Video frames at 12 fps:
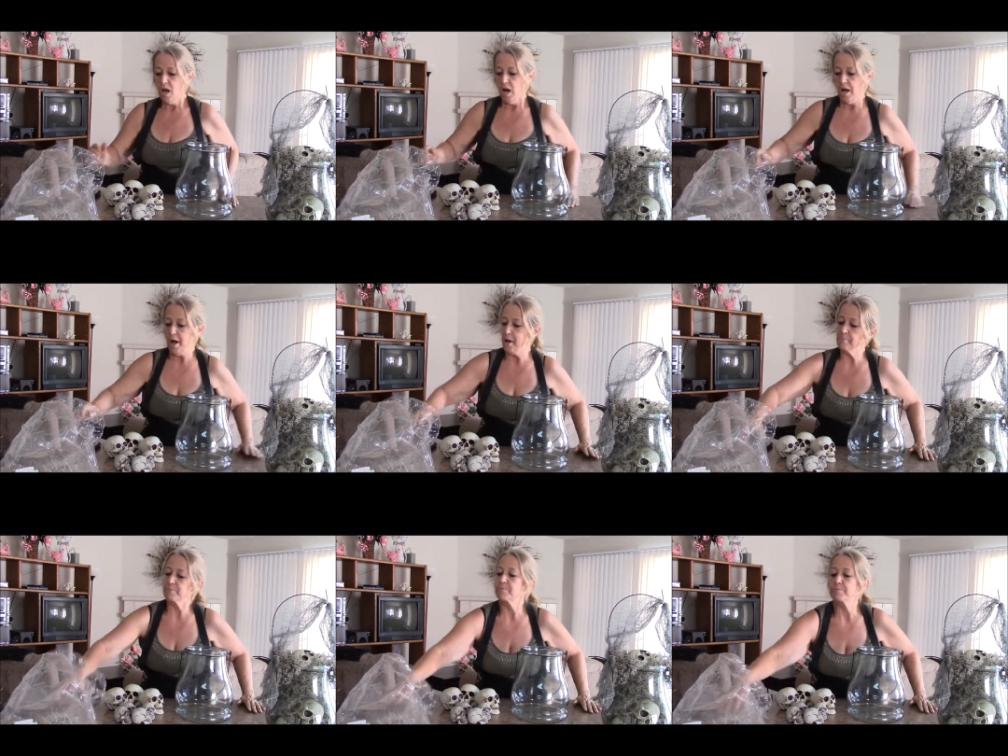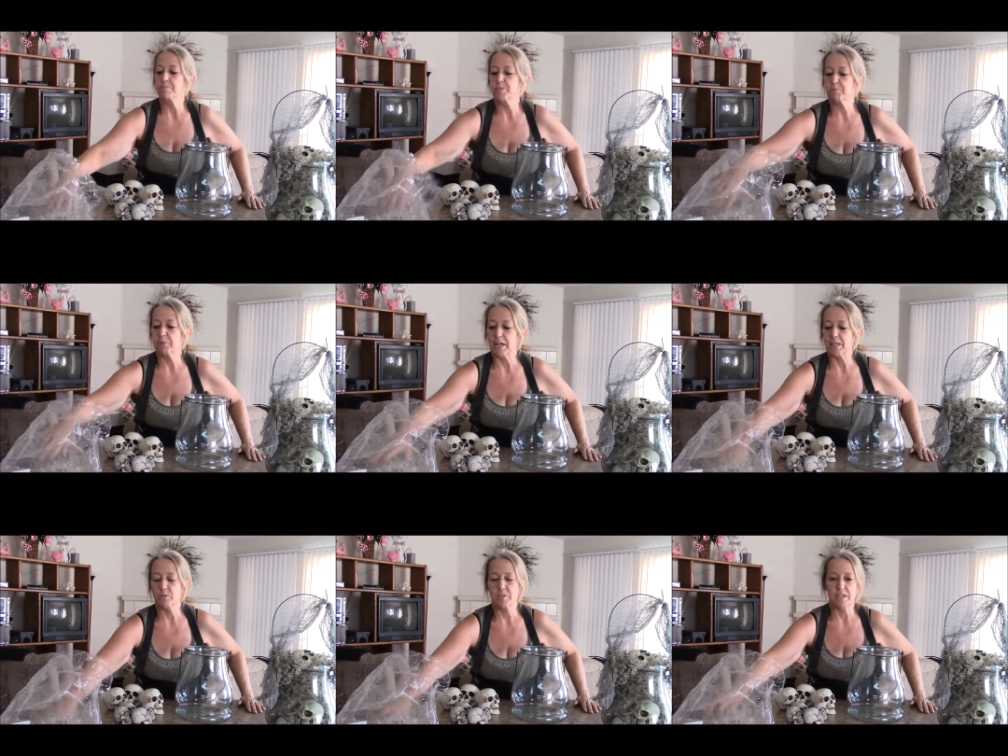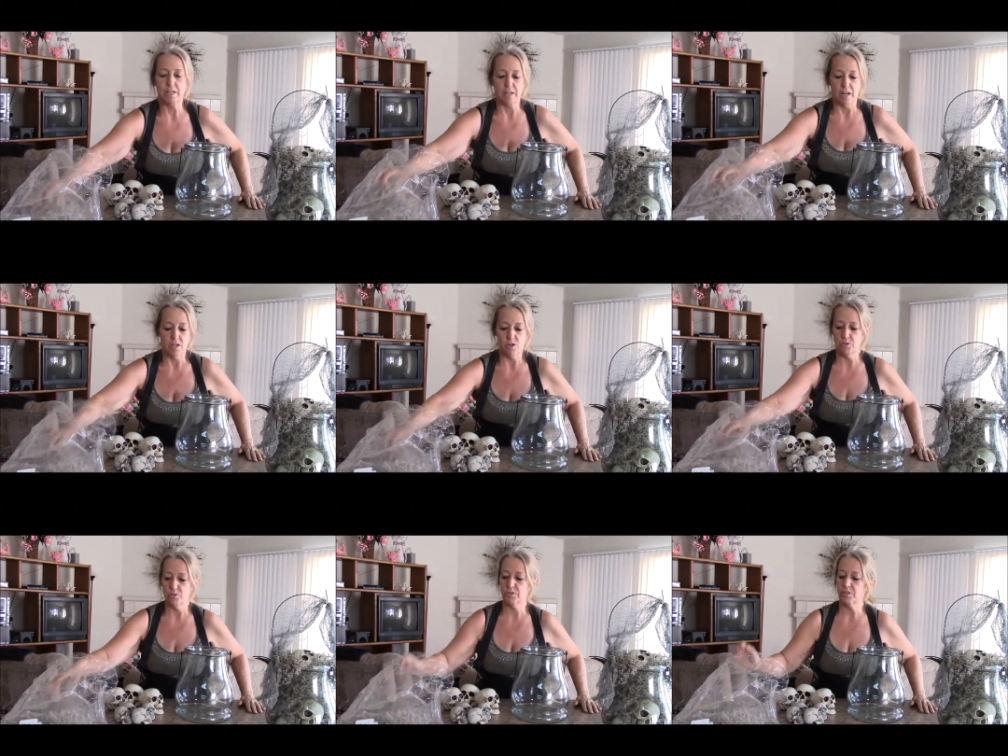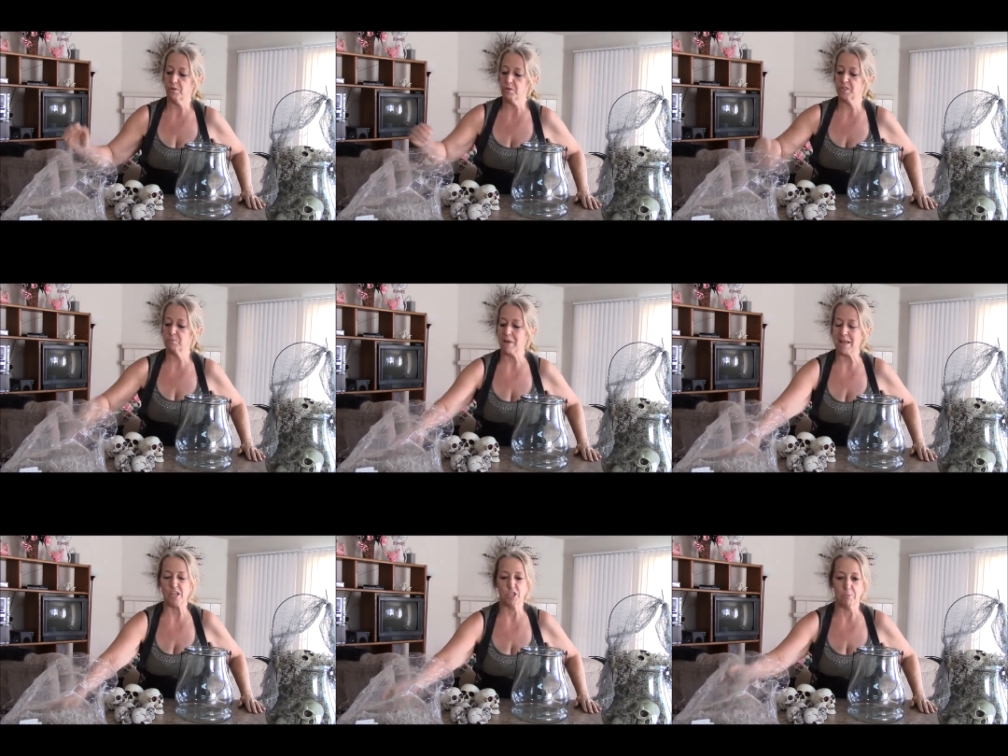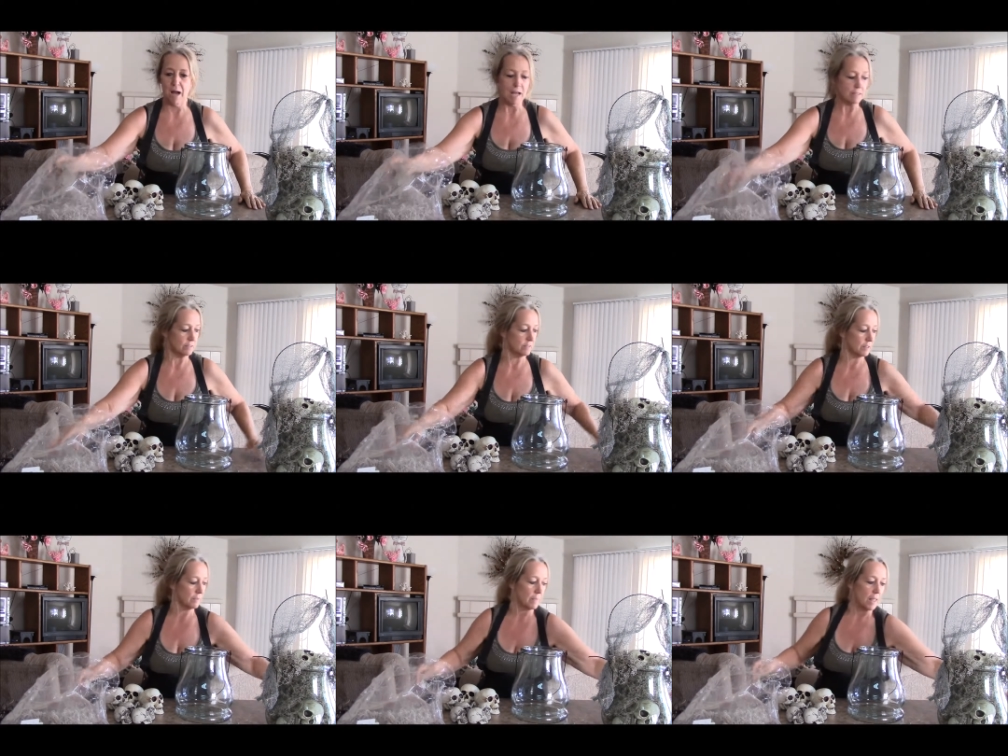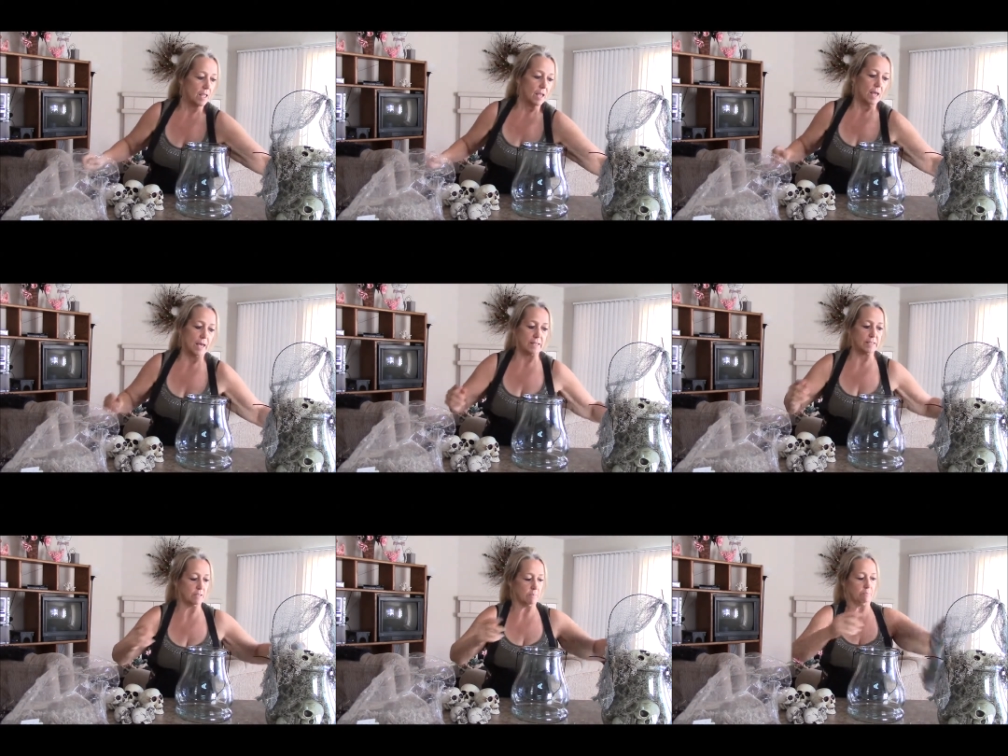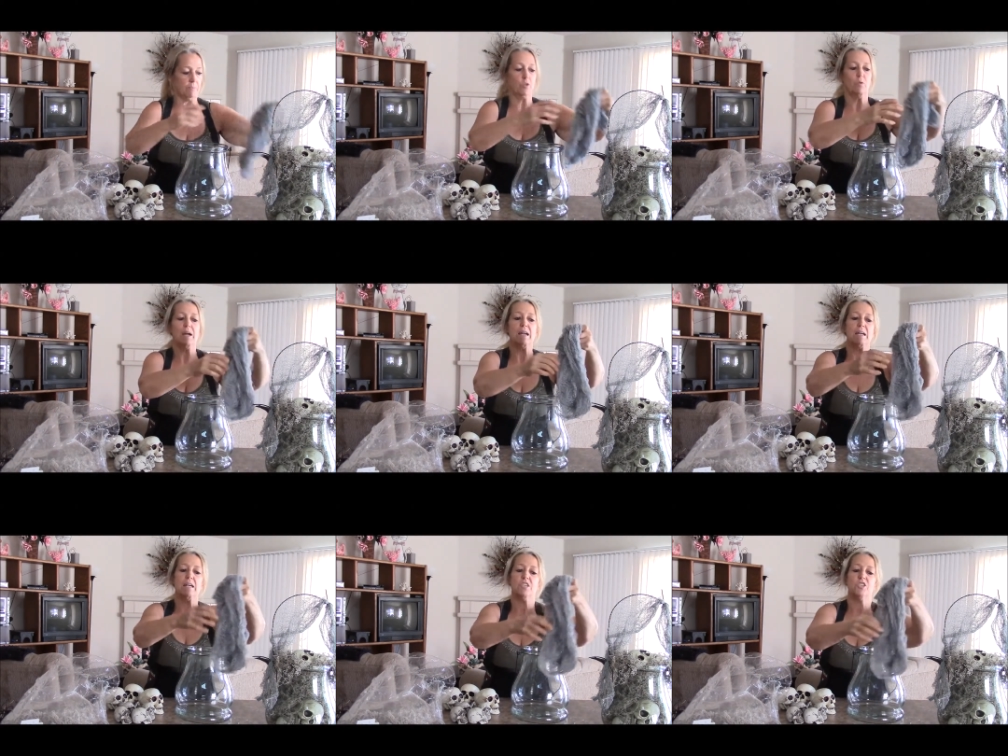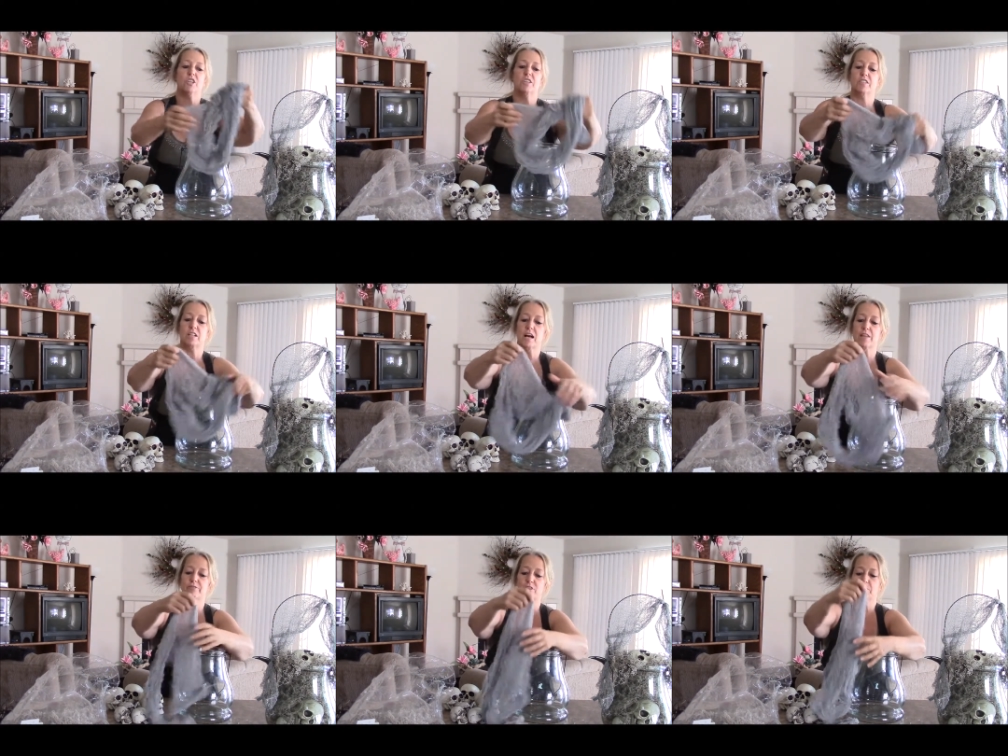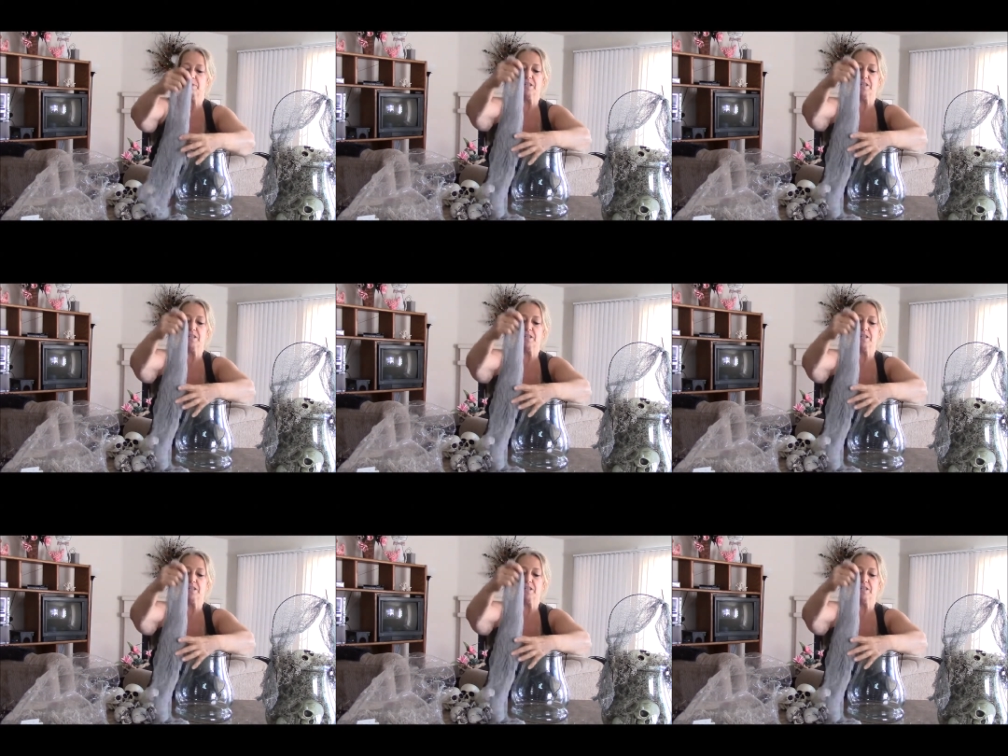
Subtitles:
Supplies we need. I used Spanish moss and some gray cheesecloth from the